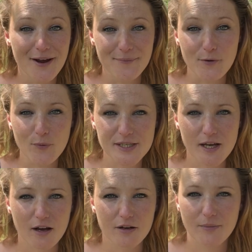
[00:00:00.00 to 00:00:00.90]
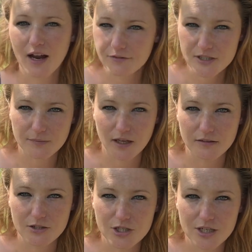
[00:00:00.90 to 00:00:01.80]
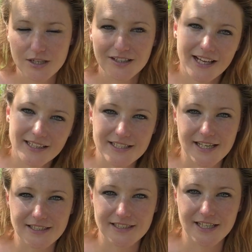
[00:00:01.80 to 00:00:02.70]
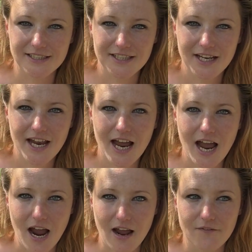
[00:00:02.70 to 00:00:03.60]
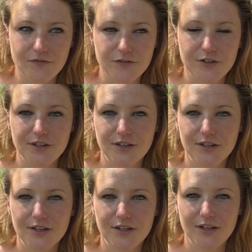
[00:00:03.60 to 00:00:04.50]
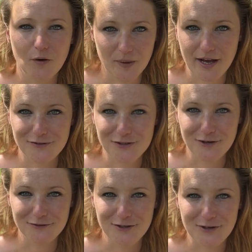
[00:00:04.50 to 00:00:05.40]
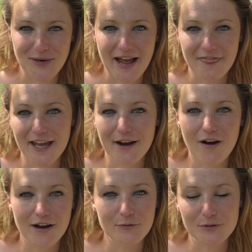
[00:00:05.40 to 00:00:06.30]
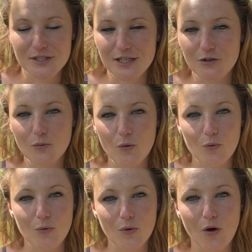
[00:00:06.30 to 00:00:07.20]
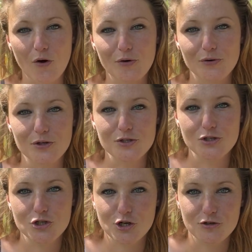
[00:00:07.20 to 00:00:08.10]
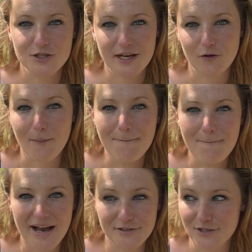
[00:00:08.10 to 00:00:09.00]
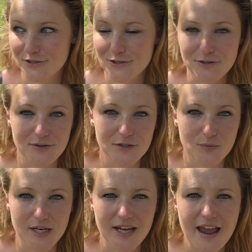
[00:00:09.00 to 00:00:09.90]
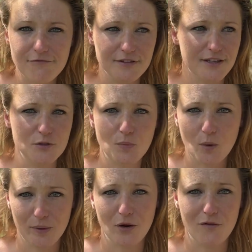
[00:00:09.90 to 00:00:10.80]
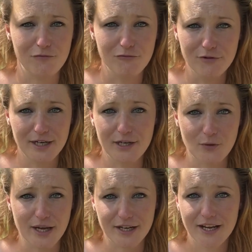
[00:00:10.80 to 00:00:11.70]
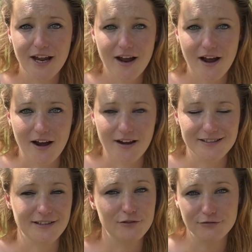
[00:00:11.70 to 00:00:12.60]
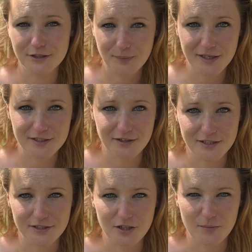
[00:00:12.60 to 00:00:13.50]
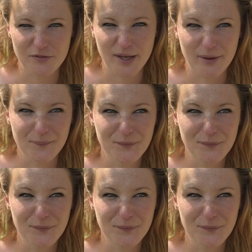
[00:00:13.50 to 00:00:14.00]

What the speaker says: going to whiz home, have some lunch, get this edited, and it'll be out this afternoon, and then I will see you all on Tuesday. Got masses to do this week. Everything's popping off really quick. It's an incredibly exciting time of year.